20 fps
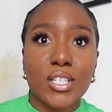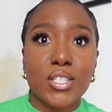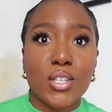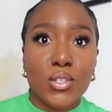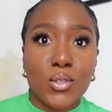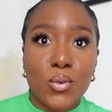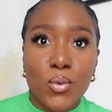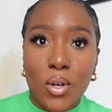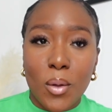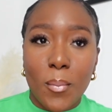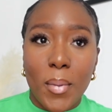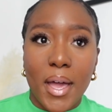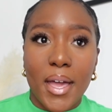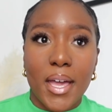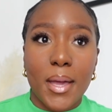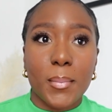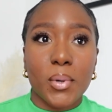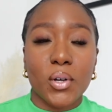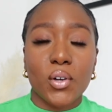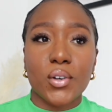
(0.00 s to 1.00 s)
to talk about
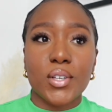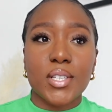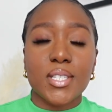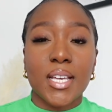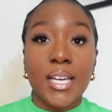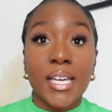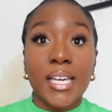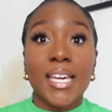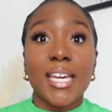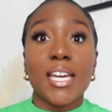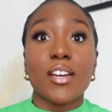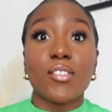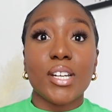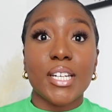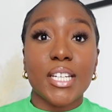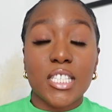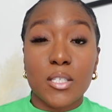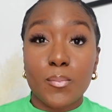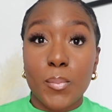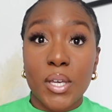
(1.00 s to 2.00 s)
it because it
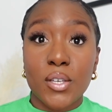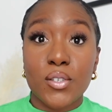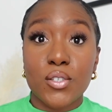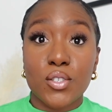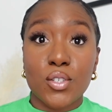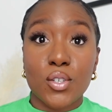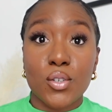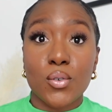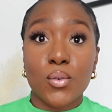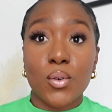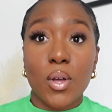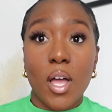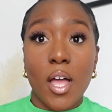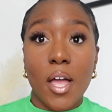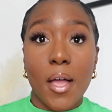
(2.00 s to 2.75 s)
really speaks to